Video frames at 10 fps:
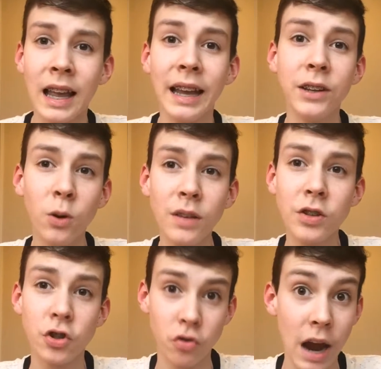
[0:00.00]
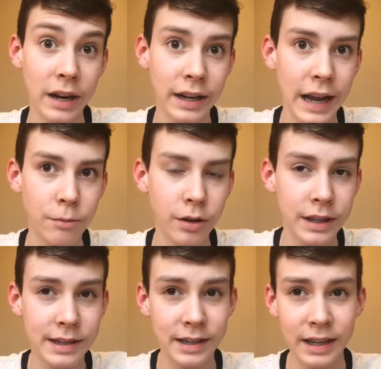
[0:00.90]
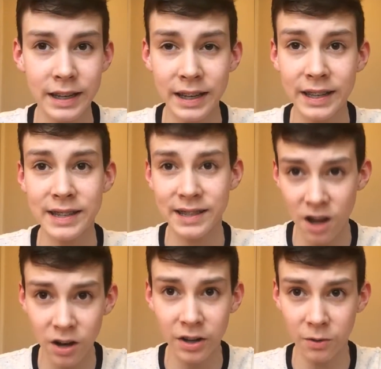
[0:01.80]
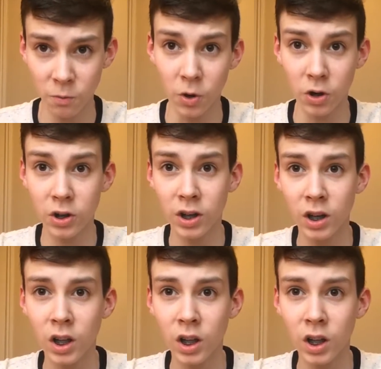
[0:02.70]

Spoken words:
And don't even try to game on this thing, it's not gonna work.